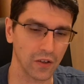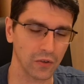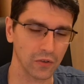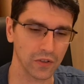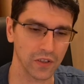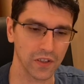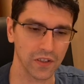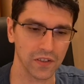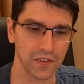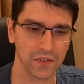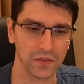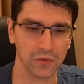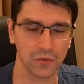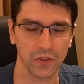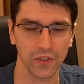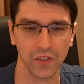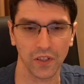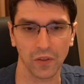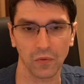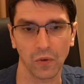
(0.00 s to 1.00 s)
now there is
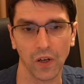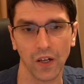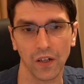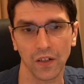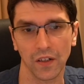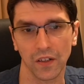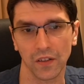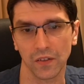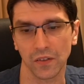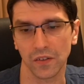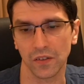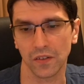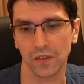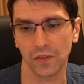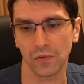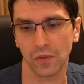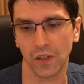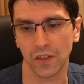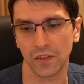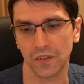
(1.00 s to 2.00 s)
queen a1 and
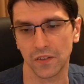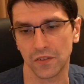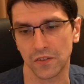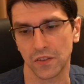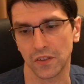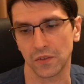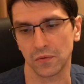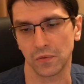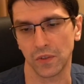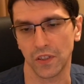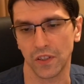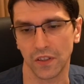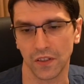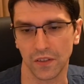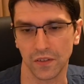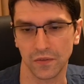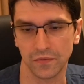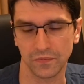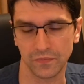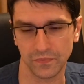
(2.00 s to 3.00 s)
white is just
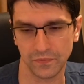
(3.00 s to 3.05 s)
winning.